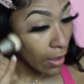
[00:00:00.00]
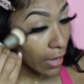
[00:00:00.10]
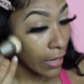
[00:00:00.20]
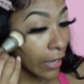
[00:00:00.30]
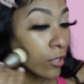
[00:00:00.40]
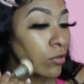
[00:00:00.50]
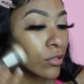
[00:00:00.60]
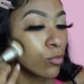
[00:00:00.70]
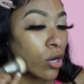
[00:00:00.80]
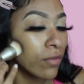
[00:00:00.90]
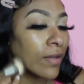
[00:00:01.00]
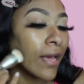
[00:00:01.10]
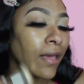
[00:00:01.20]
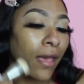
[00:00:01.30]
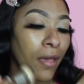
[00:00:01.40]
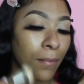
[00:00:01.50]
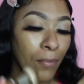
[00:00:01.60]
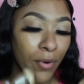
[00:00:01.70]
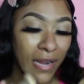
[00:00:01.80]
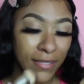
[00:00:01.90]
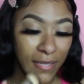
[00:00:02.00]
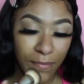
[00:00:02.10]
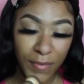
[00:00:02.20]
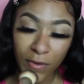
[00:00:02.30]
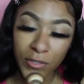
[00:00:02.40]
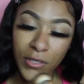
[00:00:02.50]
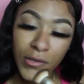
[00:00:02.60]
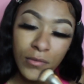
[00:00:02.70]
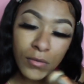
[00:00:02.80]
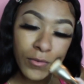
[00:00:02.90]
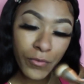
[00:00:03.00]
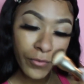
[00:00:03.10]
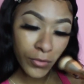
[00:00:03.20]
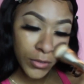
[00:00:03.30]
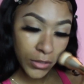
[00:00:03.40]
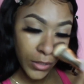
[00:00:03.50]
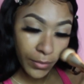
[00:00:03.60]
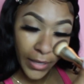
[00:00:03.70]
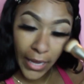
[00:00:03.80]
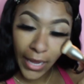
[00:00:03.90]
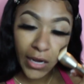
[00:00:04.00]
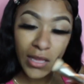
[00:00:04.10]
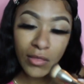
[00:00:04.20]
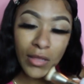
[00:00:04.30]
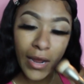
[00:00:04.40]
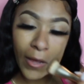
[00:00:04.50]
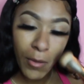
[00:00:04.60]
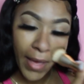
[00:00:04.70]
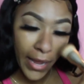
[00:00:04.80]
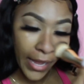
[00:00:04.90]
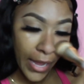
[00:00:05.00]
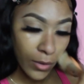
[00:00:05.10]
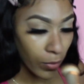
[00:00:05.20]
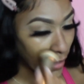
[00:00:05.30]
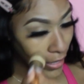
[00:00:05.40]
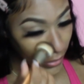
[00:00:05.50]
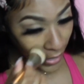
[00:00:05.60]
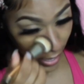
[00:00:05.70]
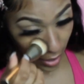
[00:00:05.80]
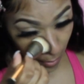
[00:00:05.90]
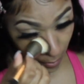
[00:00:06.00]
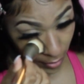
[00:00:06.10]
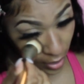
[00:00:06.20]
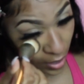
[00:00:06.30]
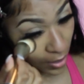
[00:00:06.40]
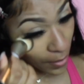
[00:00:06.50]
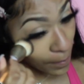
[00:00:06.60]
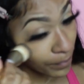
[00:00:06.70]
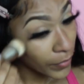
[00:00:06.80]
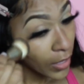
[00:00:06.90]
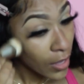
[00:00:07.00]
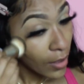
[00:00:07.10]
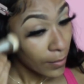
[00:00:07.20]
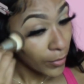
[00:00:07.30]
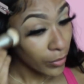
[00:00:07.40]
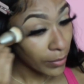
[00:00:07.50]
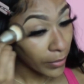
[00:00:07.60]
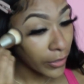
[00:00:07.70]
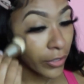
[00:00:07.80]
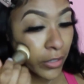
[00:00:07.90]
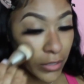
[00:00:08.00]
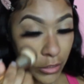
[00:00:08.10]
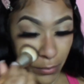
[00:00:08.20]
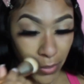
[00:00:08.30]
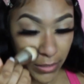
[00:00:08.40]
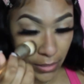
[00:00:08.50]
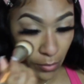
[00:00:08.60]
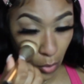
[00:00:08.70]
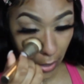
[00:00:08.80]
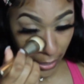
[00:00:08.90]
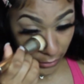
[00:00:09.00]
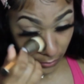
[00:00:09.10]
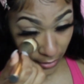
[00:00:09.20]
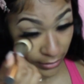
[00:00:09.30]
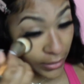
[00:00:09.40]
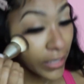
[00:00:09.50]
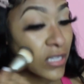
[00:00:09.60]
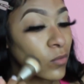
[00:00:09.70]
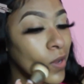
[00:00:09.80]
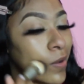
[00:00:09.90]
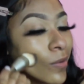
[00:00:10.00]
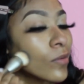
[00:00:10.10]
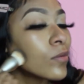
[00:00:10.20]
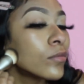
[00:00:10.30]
And I use more of like a pressing motion to begin, and then I go back in with a damp beauty blender and just press it more into my skin as well.